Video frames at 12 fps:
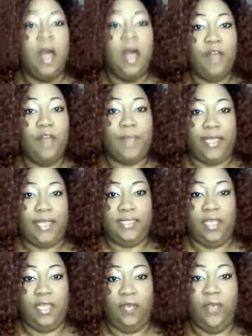of
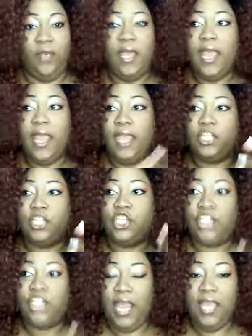myself and
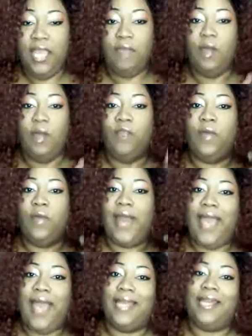ashamed of what
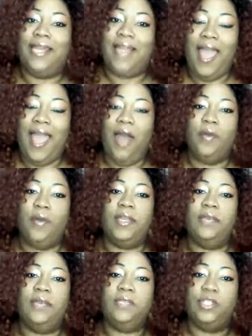I allowed
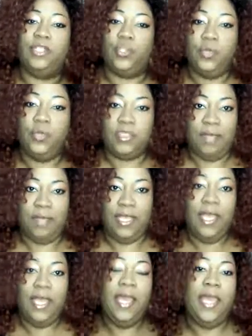him to do to
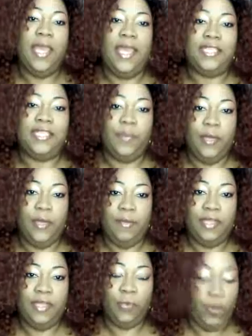me and to put
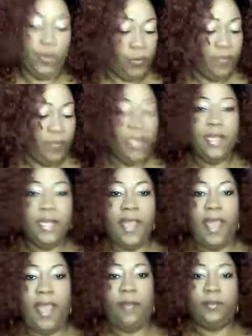me through.
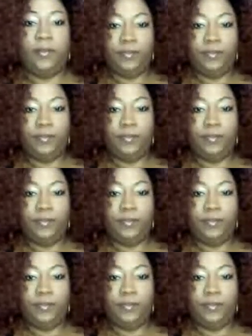Now,